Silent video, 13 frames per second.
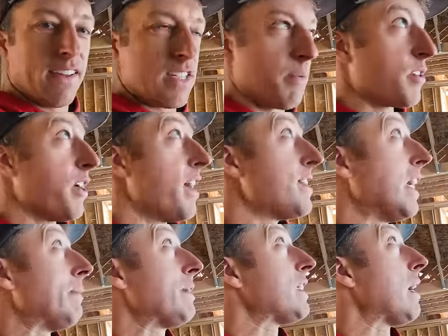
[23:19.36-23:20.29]
Someone trying to
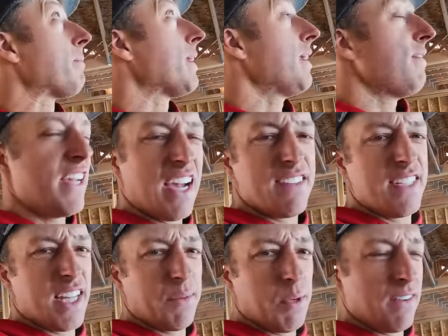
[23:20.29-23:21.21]
tell me something. Have you guys
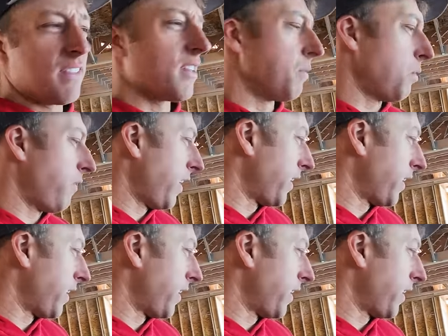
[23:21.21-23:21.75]
seen that movie? It's a good movie.